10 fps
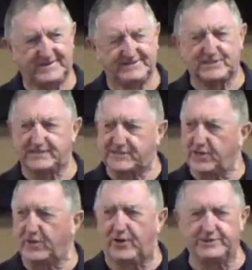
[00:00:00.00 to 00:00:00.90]
So I
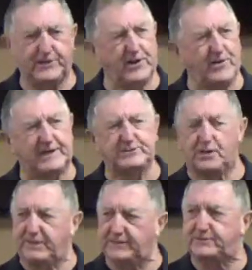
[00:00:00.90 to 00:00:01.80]
said, Lord, you know, that's
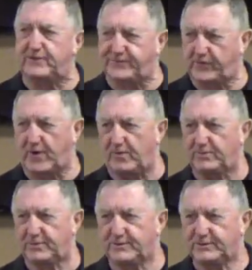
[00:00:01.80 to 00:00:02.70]
going to be difficult.